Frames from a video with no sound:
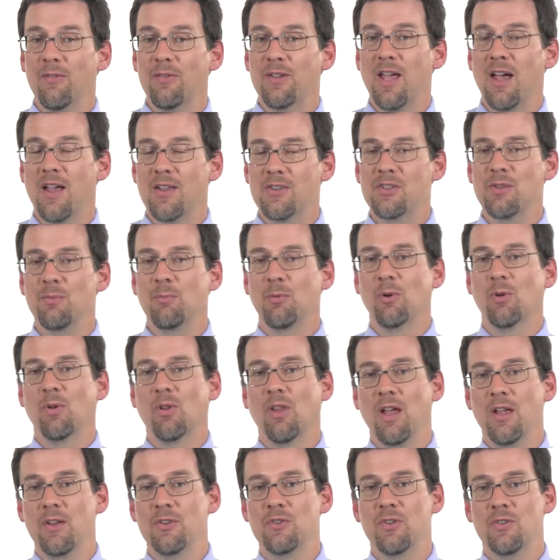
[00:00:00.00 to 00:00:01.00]
of Customer
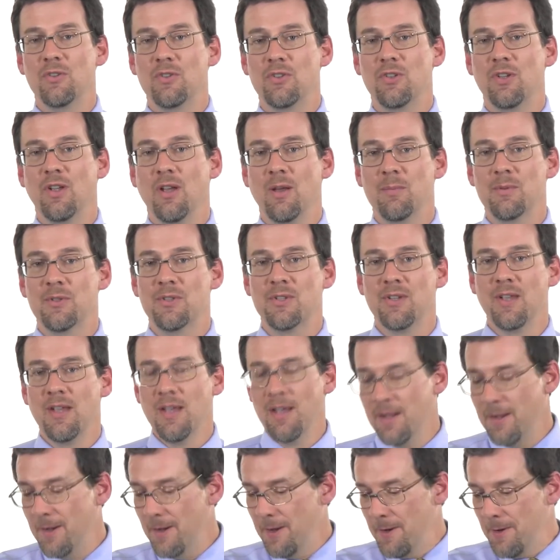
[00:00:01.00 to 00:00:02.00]
Relationships.
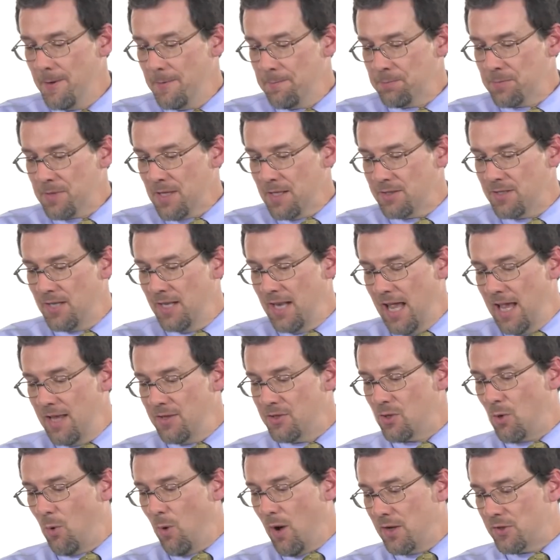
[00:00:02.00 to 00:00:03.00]

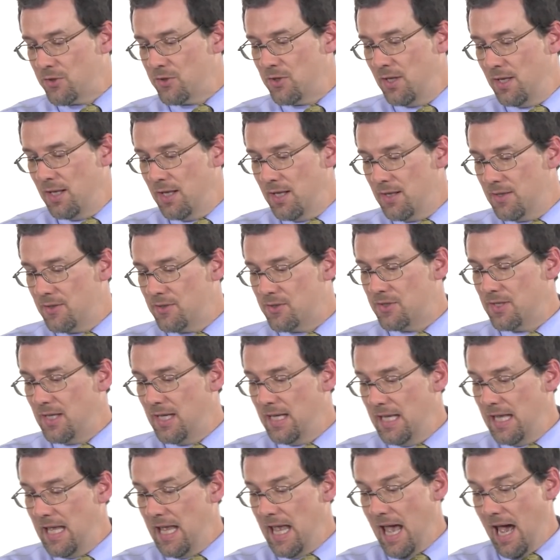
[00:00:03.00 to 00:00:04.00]
Today's question is,
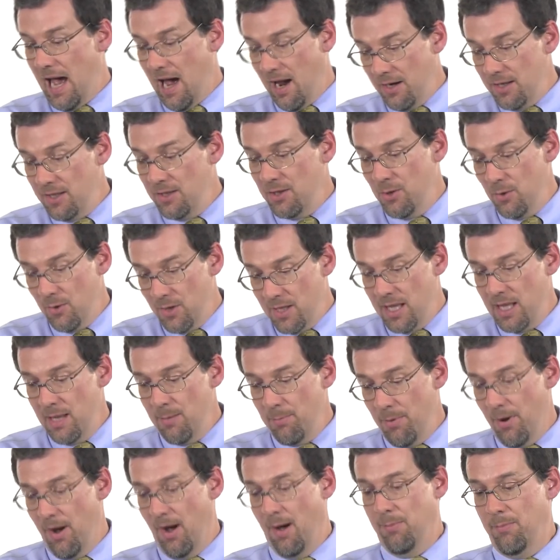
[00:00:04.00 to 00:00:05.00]
how do you
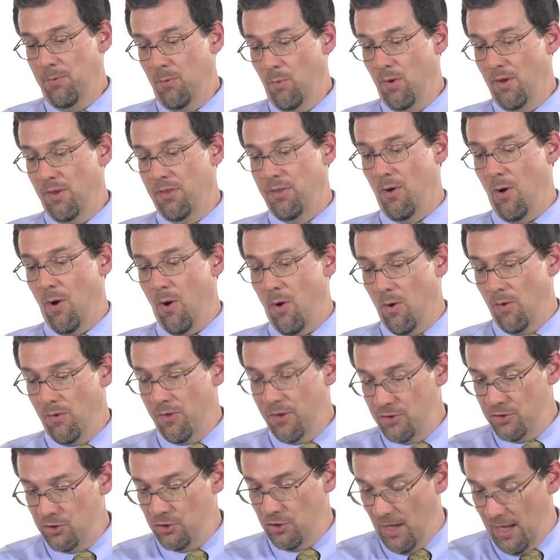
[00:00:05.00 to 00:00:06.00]
keep up with all
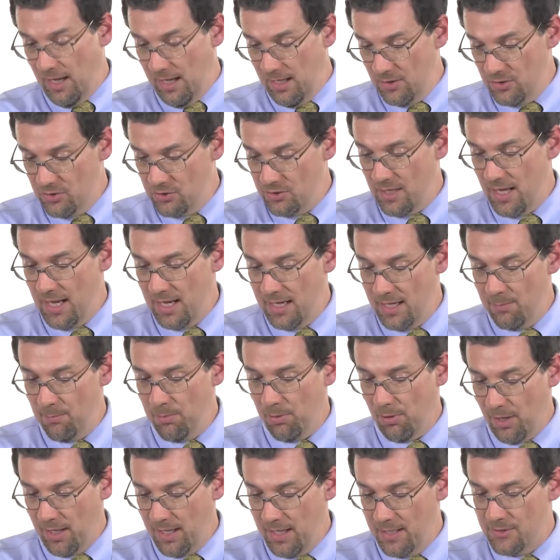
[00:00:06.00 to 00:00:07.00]
the change taking
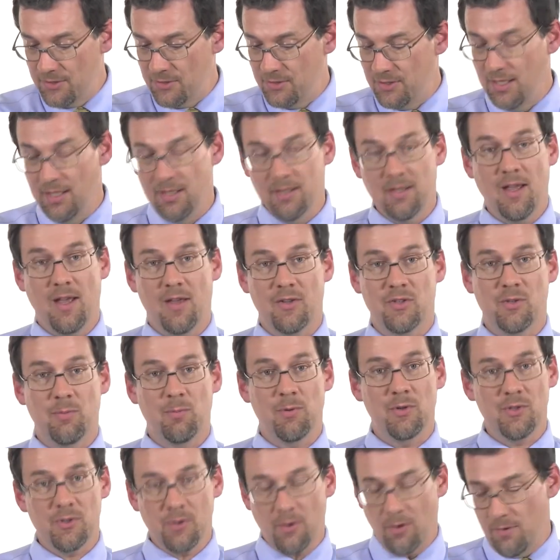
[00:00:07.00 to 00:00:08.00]
place in
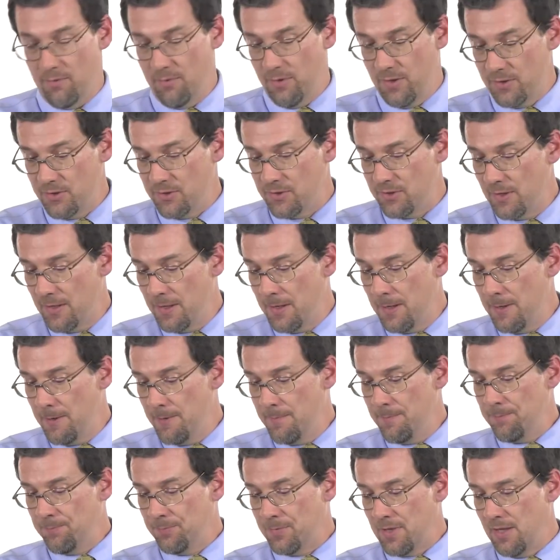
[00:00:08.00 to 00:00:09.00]
customer service
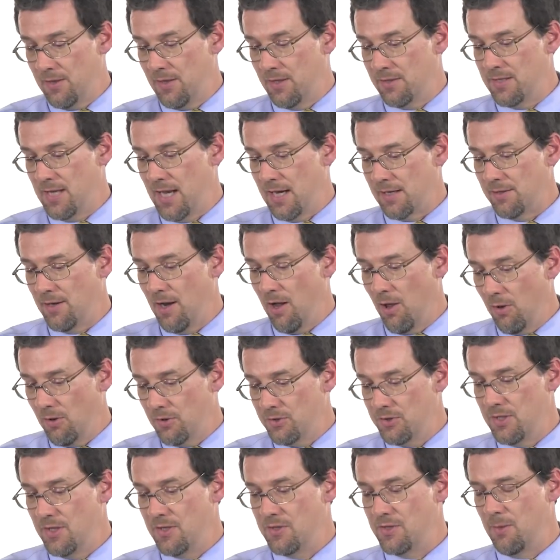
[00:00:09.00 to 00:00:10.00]
and the
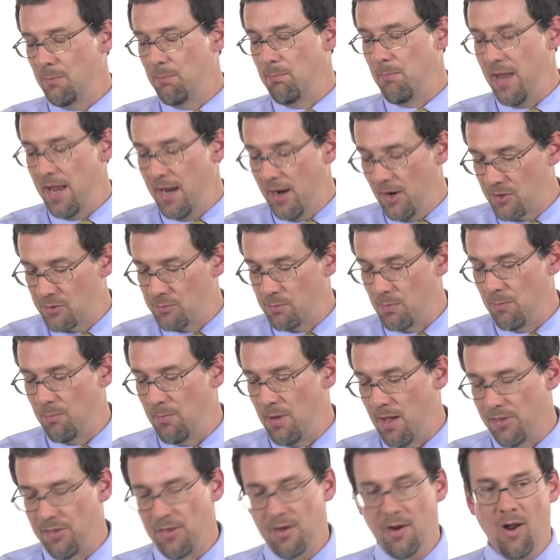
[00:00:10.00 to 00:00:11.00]
technologies and management
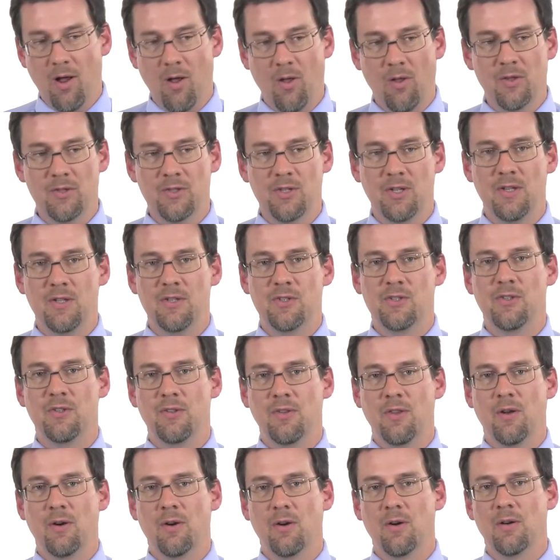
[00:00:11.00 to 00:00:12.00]

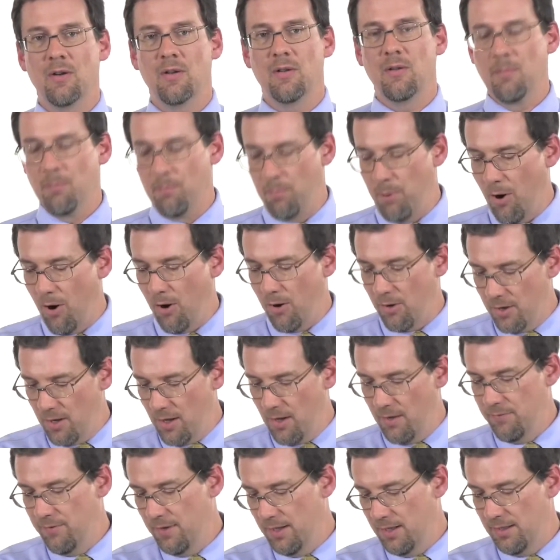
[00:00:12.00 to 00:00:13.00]
methodologies that are part
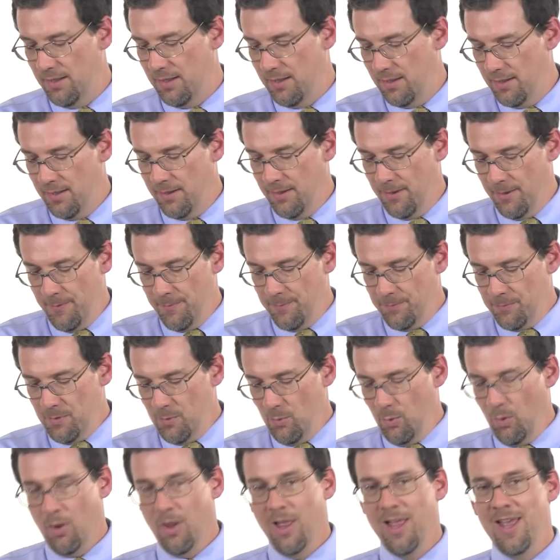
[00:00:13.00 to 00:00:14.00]
of it?
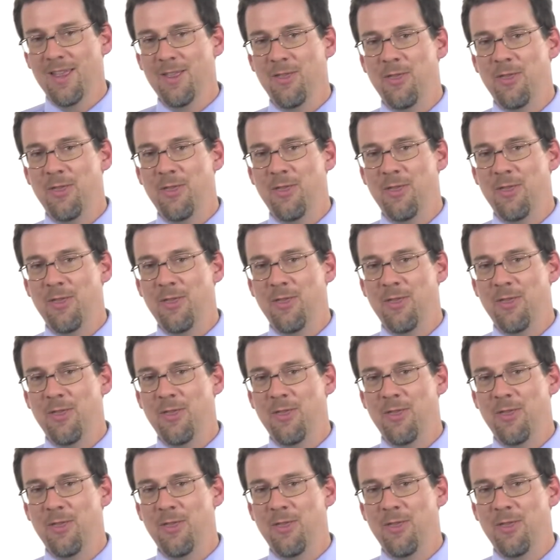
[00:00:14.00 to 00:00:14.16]
Well,